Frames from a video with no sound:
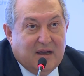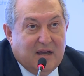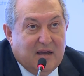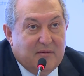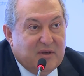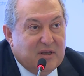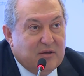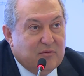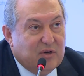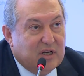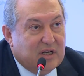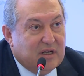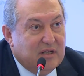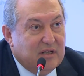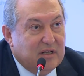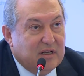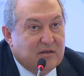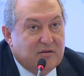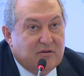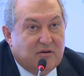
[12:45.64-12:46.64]
I mean, we
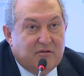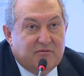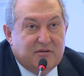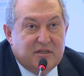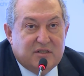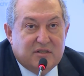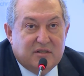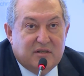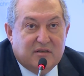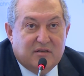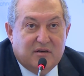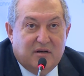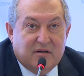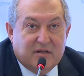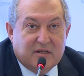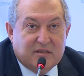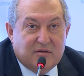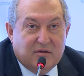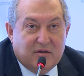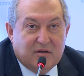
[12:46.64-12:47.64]
can ignore regional
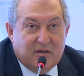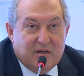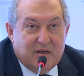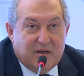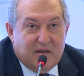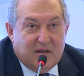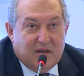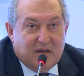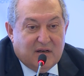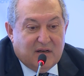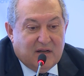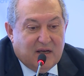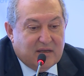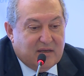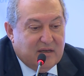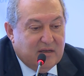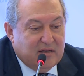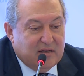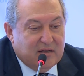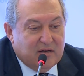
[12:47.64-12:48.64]
conflicts. So,
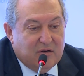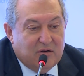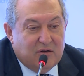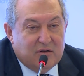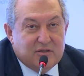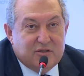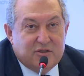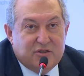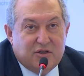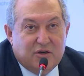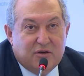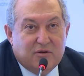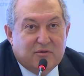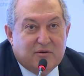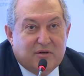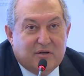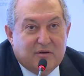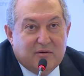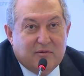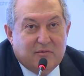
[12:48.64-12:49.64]
like in the old
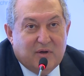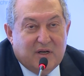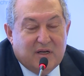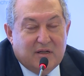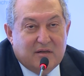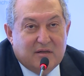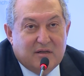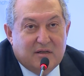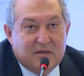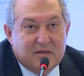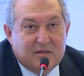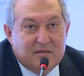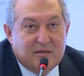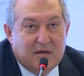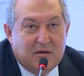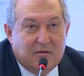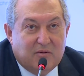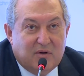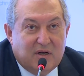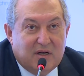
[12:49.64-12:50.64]
joke when
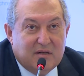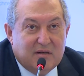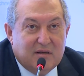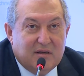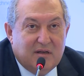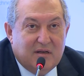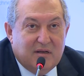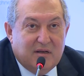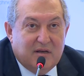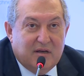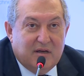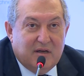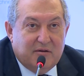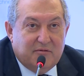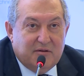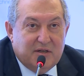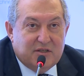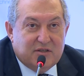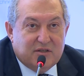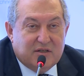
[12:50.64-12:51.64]
a
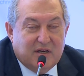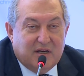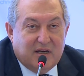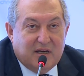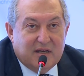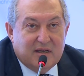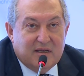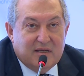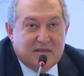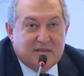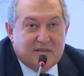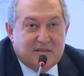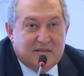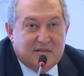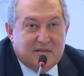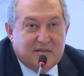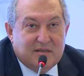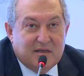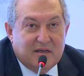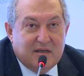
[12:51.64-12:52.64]
rich guy
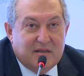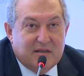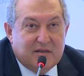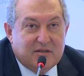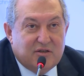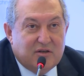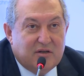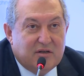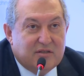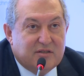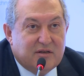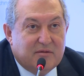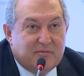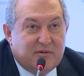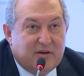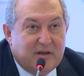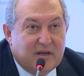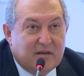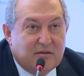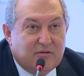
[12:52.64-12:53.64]
is in a church and
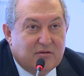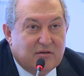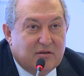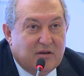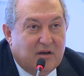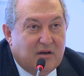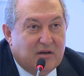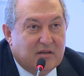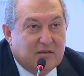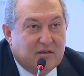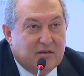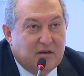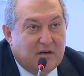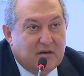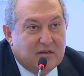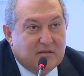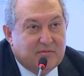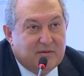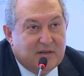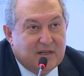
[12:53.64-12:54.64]
praying to God,
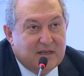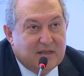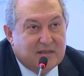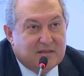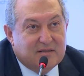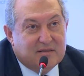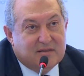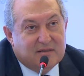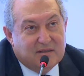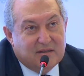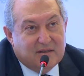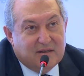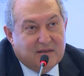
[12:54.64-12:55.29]
God, please